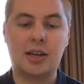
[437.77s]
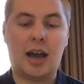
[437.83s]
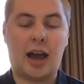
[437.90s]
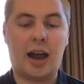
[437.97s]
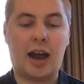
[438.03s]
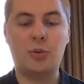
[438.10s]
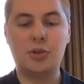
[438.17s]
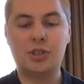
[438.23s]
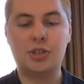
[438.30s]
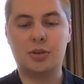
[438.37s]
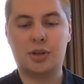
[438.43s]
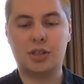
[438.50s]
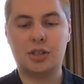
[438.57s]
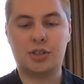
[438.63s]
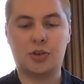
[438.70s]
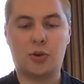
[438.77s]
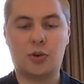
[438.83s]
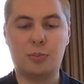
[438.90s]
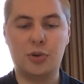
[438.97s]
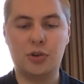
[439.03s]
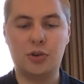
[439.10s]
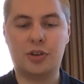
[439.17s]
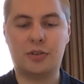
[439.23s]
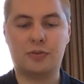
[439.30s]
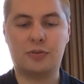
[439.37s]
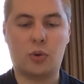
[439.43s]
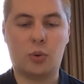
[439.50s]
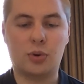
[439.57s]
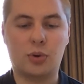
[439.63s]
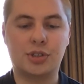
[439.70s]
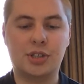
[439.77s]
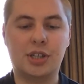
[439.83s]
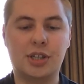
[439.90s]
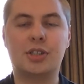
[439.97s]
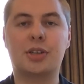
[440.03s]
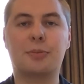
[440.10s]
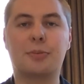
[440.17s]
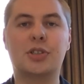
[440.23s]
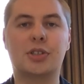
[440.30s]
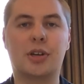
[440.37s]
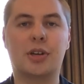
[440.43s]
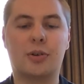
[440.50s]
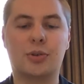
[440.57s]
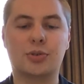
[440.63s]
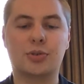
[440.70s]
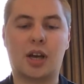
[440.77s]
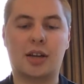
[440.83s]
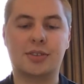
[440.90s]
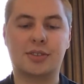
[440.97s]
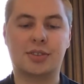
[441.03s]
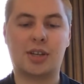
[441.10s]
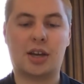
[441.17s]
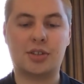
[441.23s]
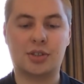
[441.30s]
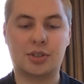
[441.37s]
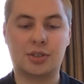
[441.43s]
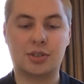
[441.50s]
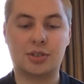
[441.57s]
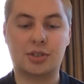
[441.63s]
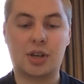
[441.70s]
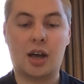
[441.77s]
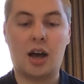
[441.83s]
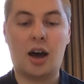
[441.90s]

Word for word: How would you ensure moving forward teaching materials and sessions